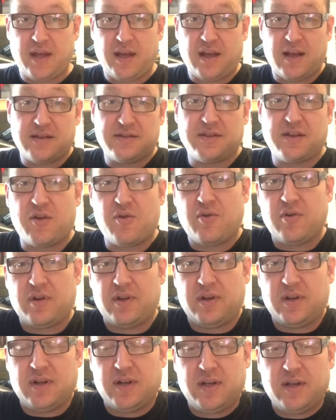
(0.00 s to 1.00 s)
how's it
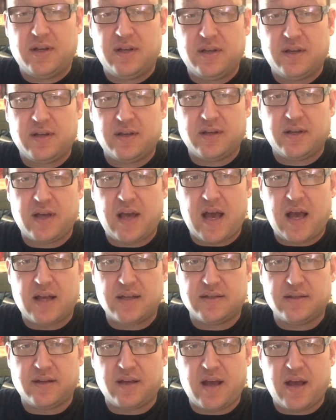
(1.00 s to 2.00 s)
going,
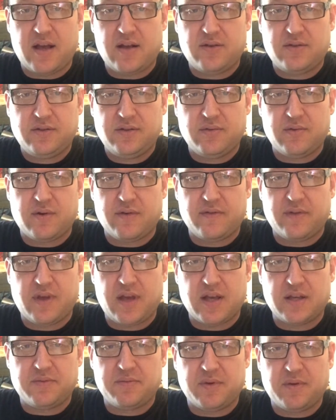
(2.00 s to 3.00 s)
guys and gals, whatever the
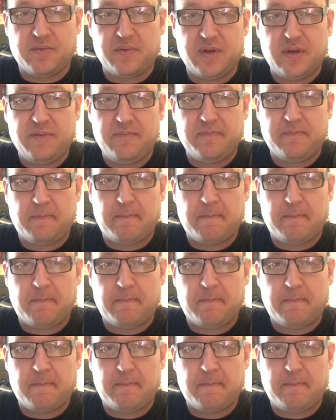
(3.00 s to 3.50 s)
case may be?